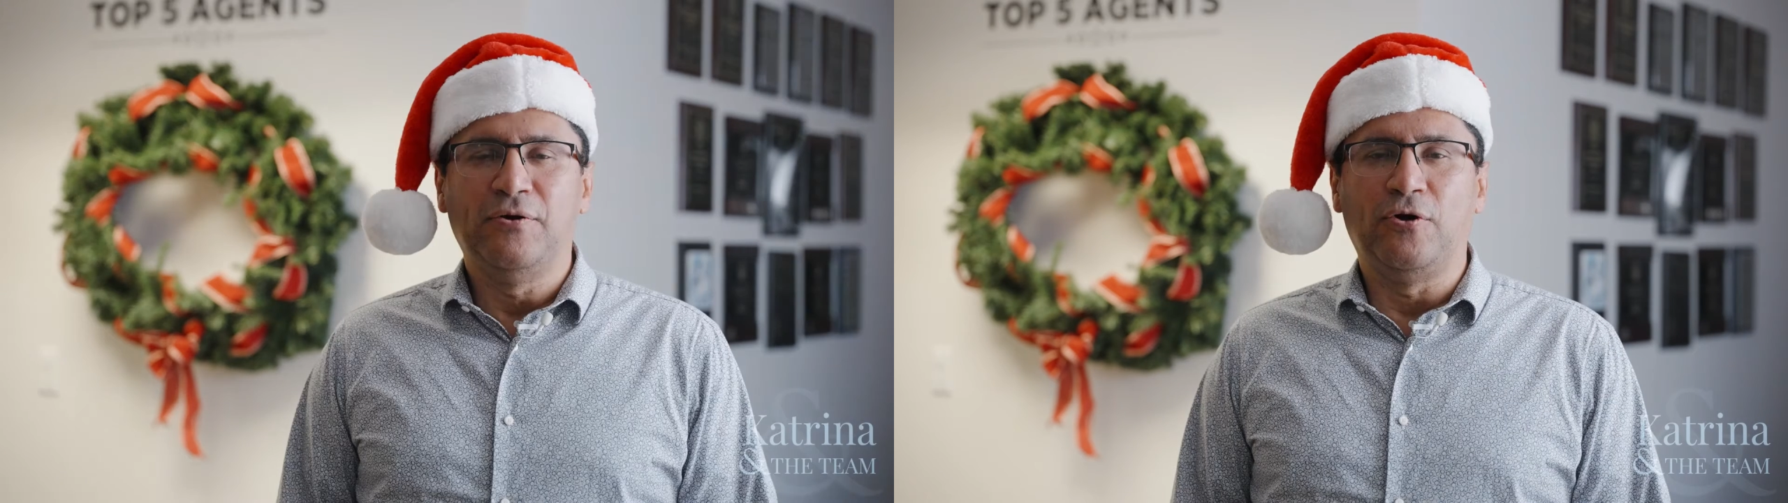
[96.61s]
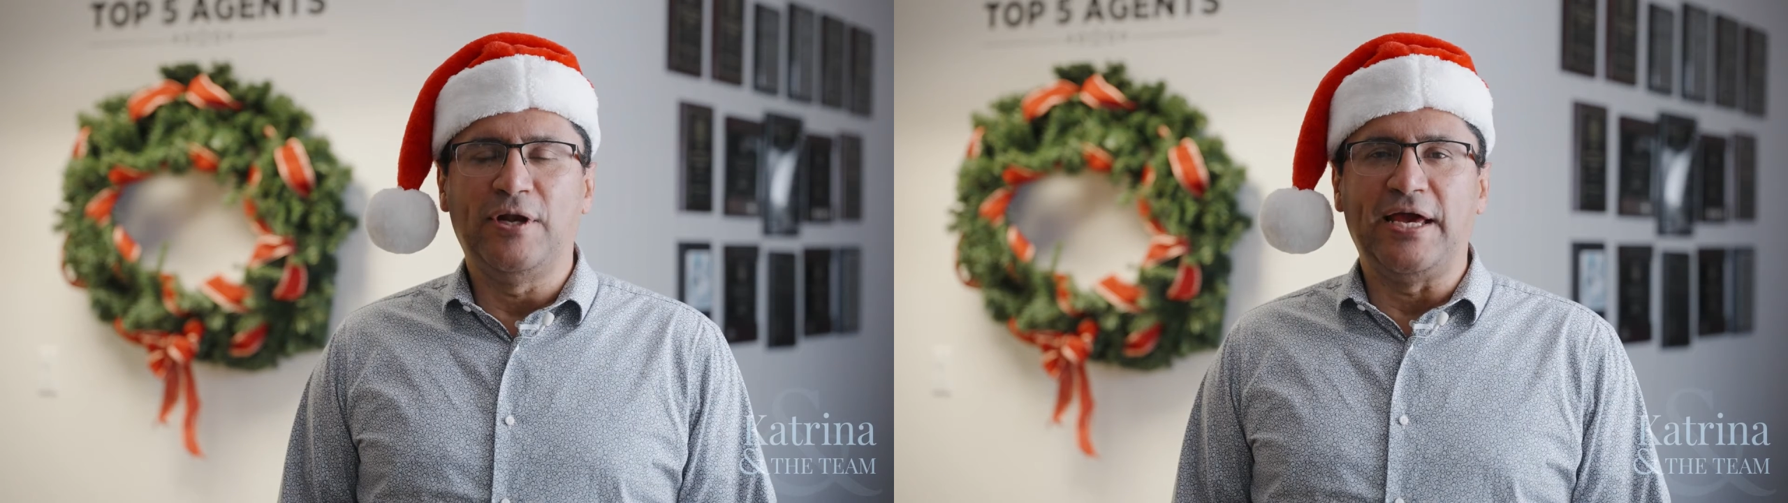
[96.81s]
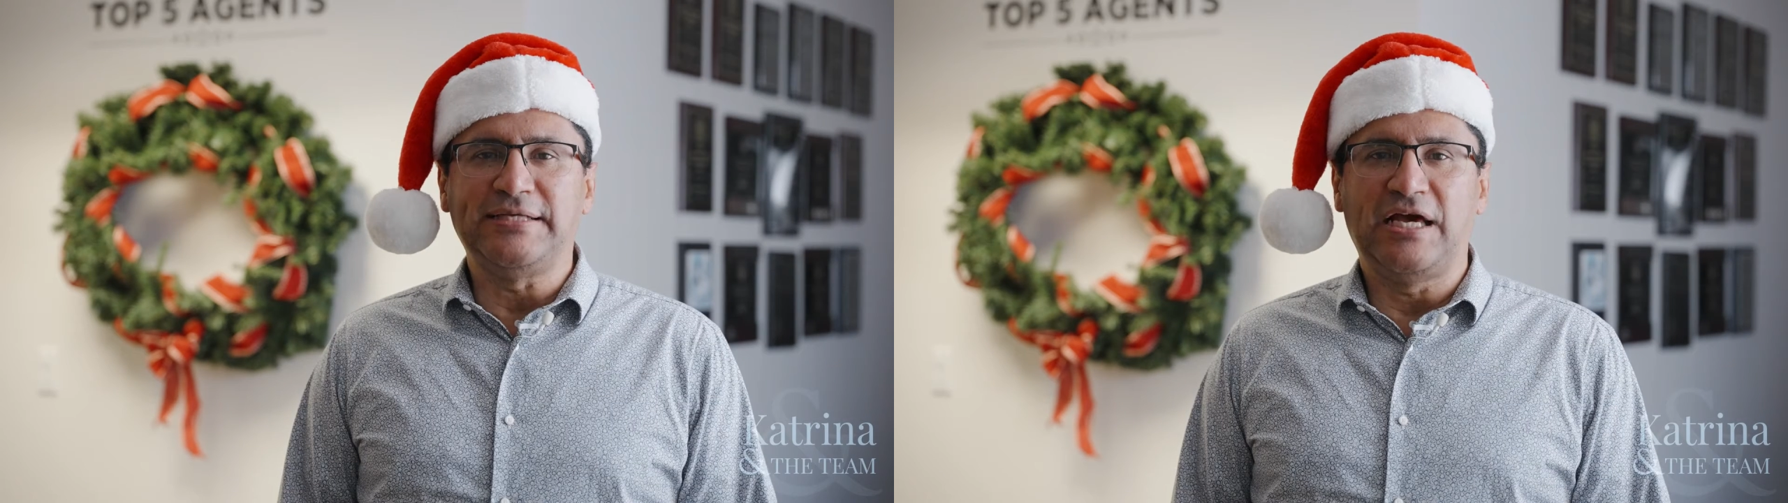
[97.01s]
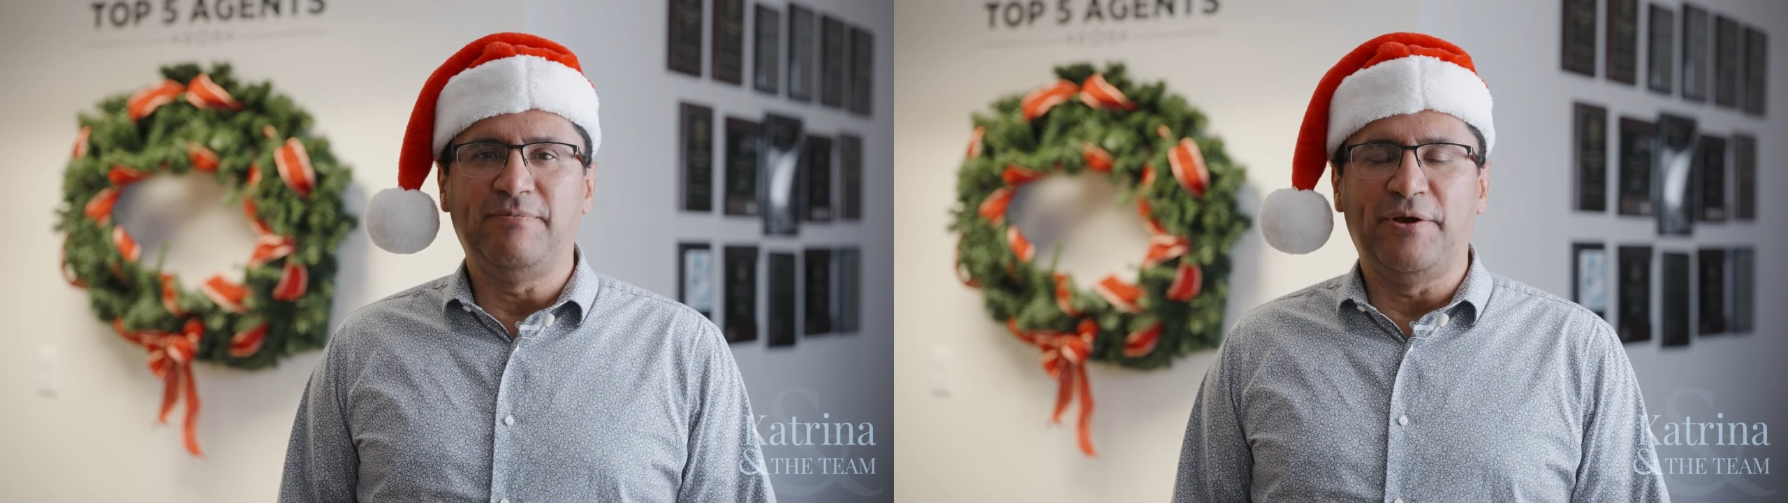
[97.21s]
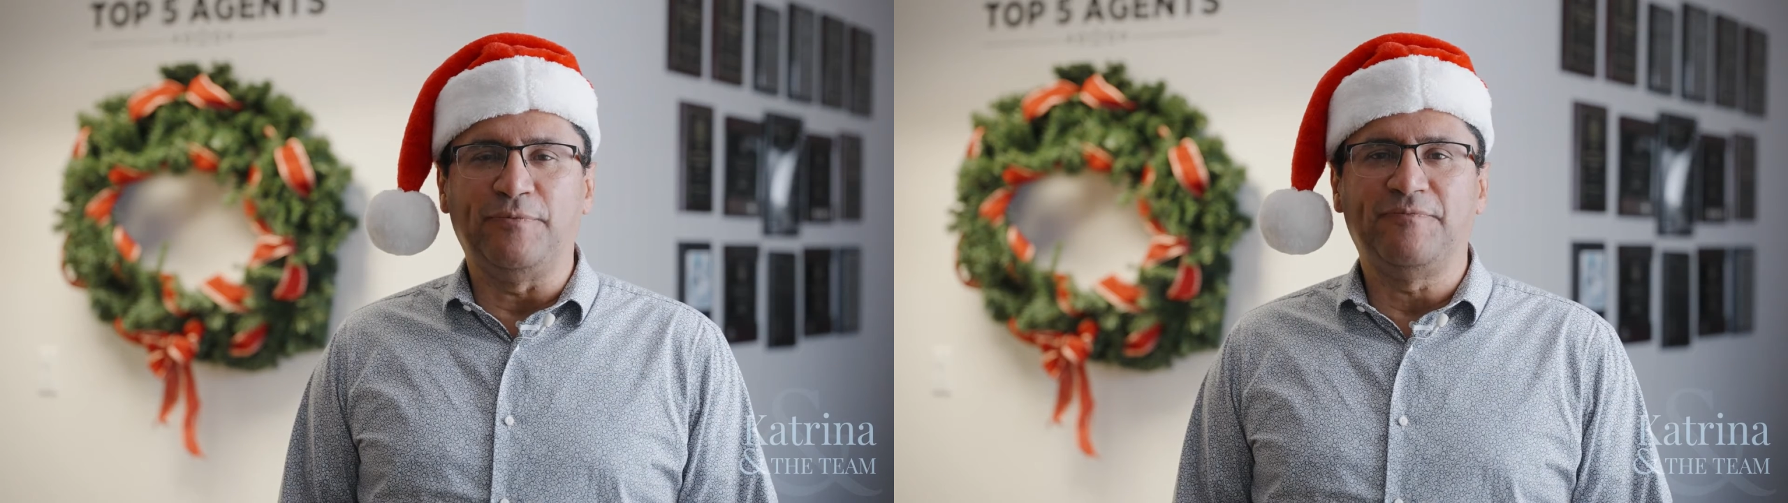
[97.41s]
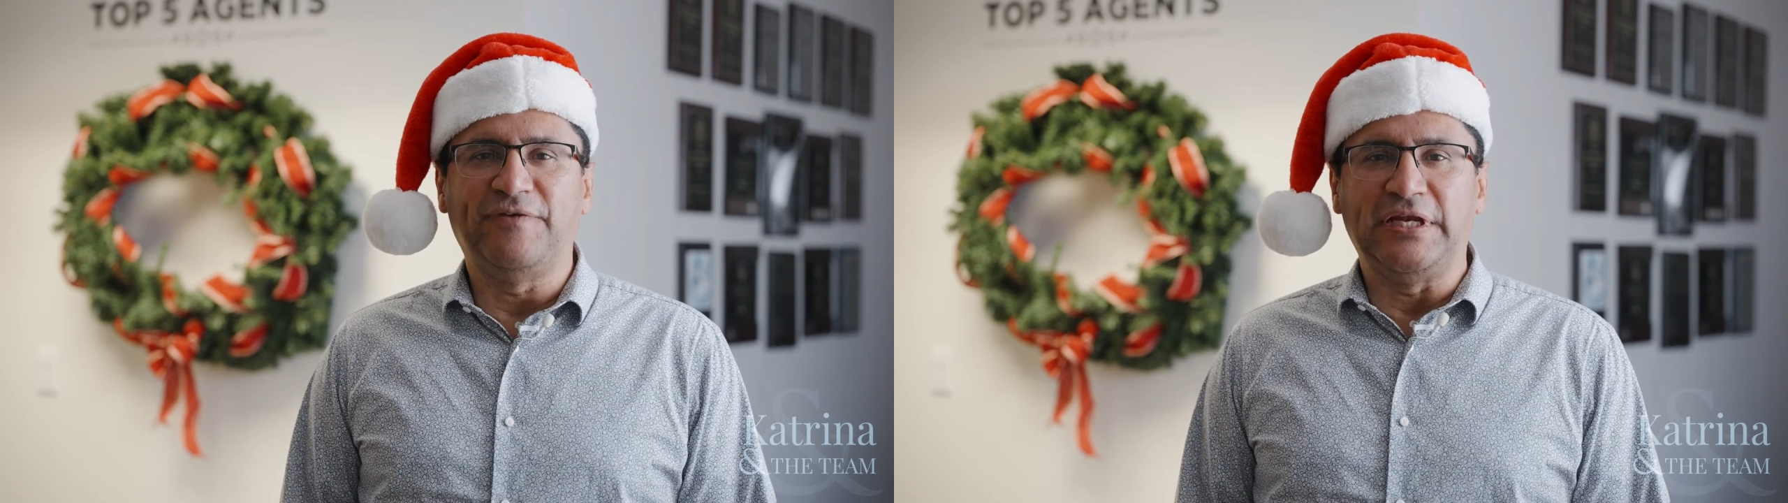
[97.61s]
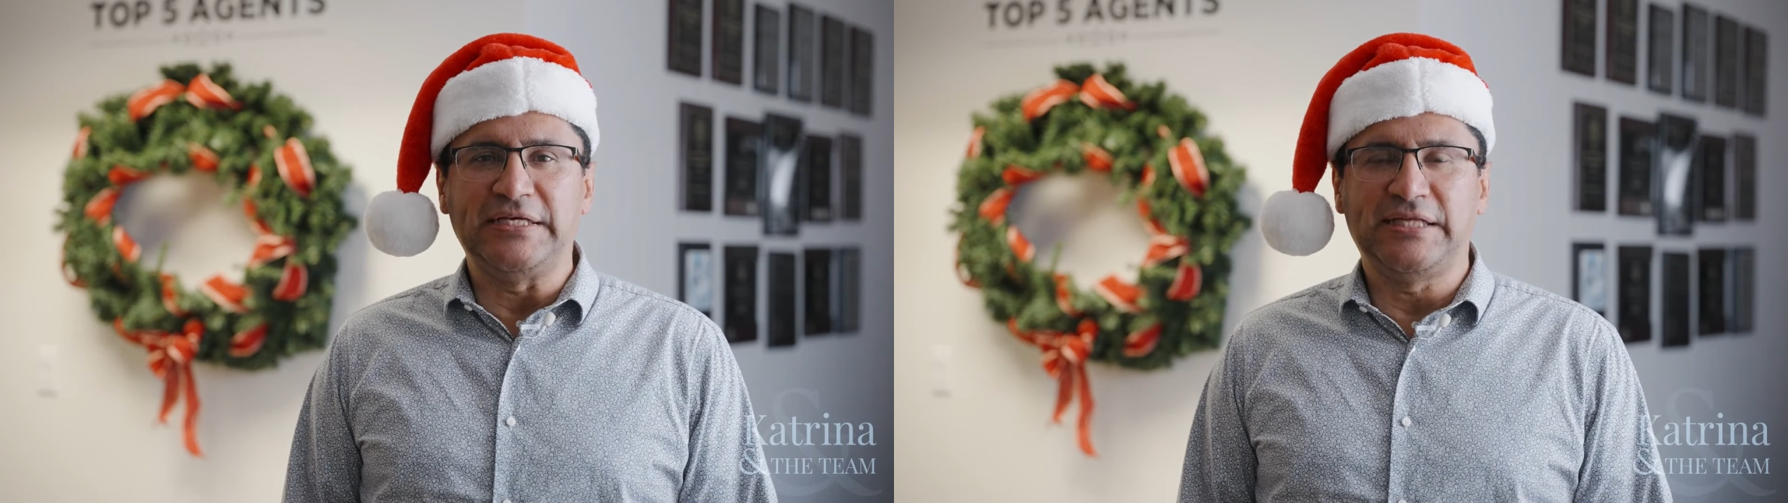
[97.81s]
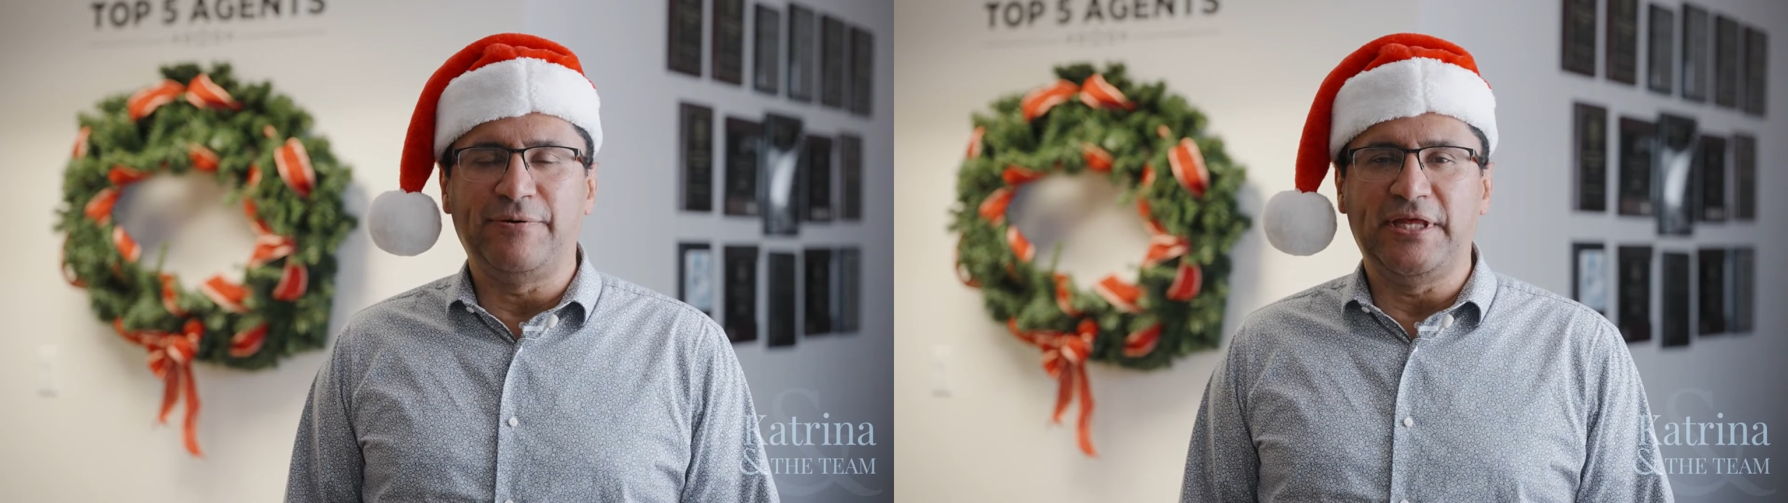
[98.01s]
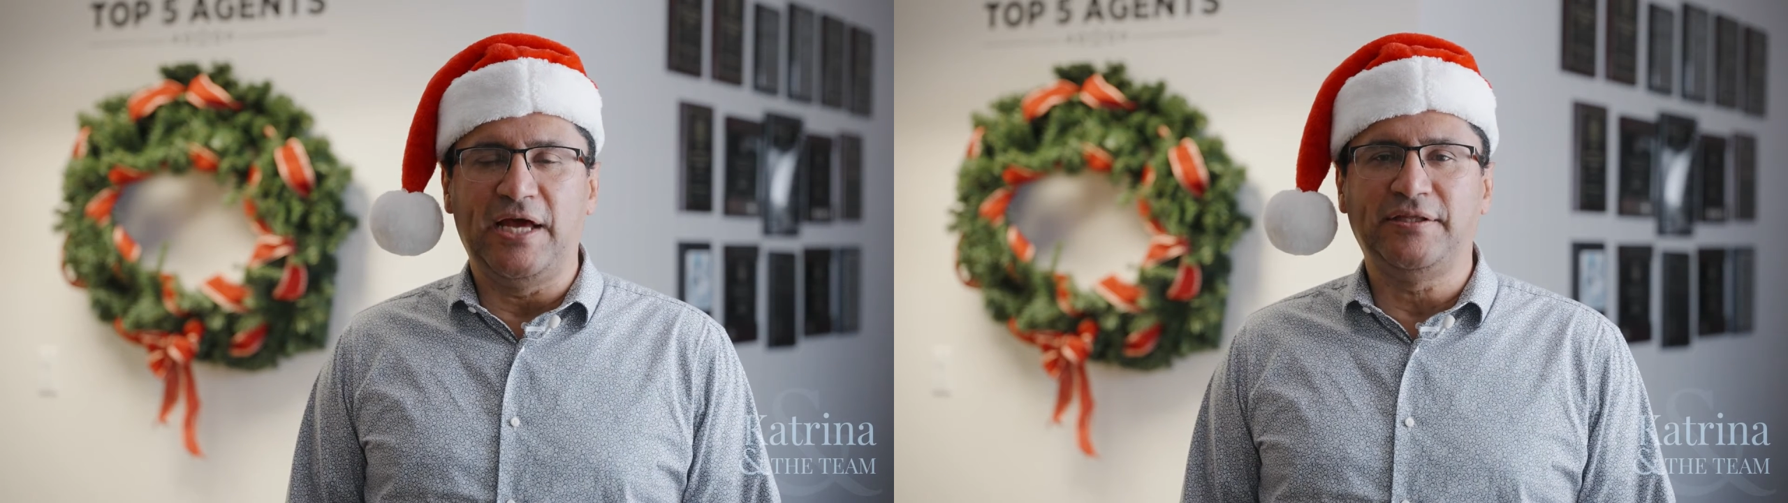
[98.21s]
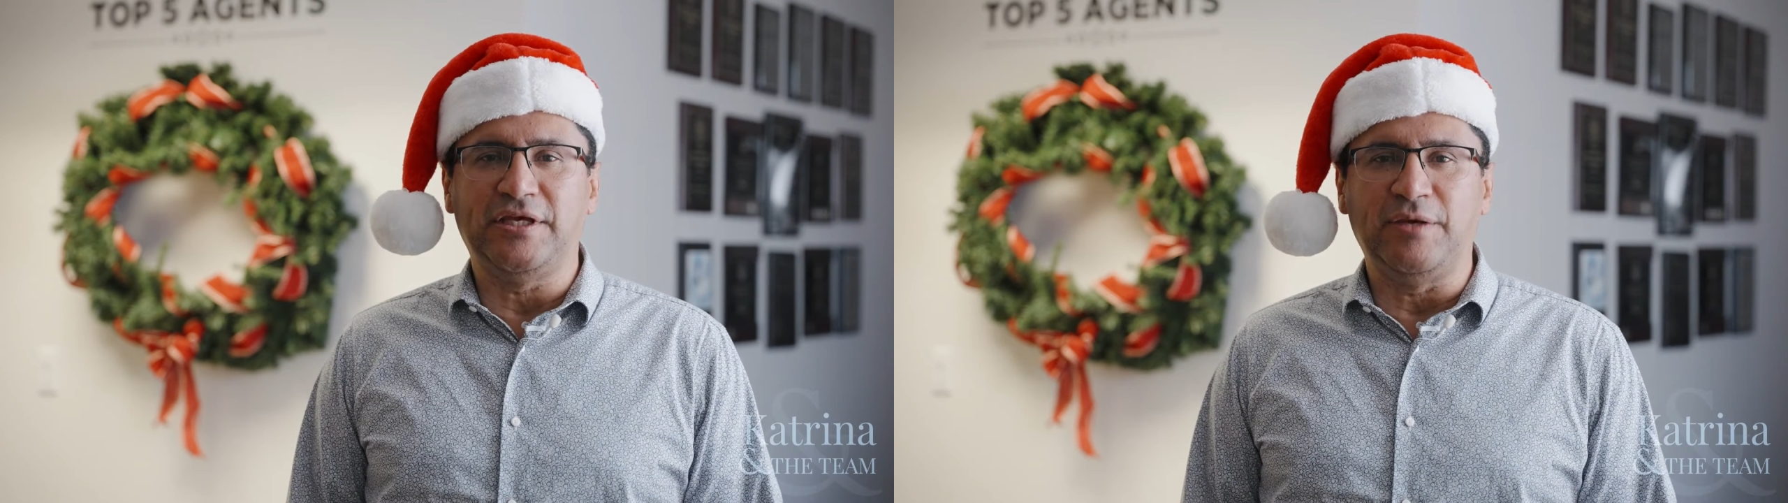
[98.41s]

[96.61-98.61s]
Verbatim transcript: Hola, es Álvaro. Feliz Navidad